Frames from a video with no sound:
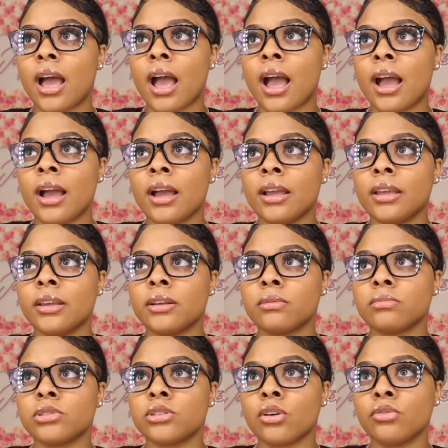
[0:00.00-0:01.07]
I
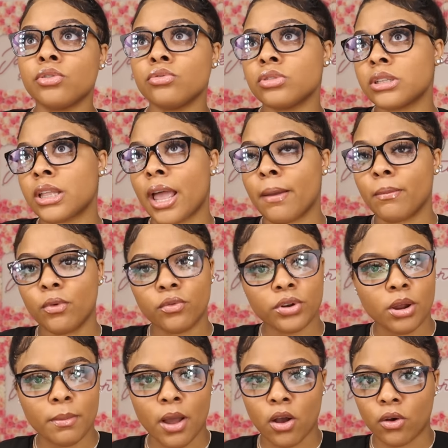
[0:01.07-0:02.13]
am so used to like moving
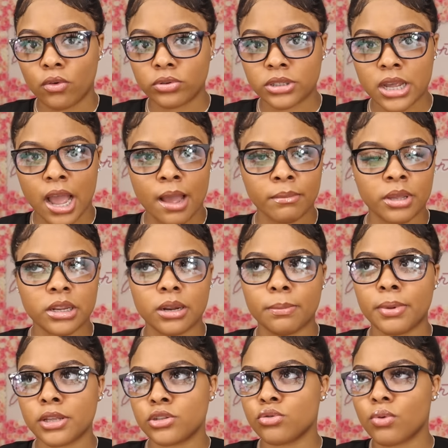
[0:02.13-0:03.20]
on my own time, getting
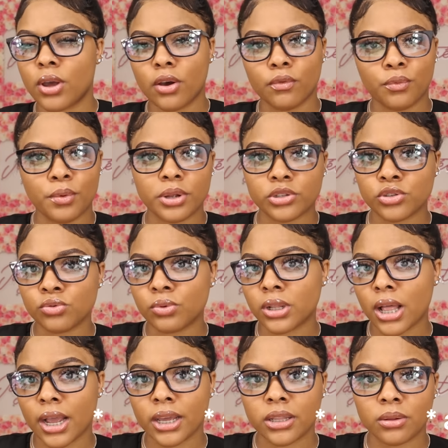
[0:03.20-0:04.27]
up at 12, 1, 2
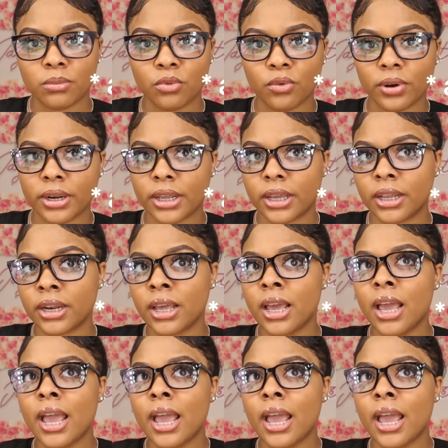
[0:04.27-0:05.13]
o'clock in the morning.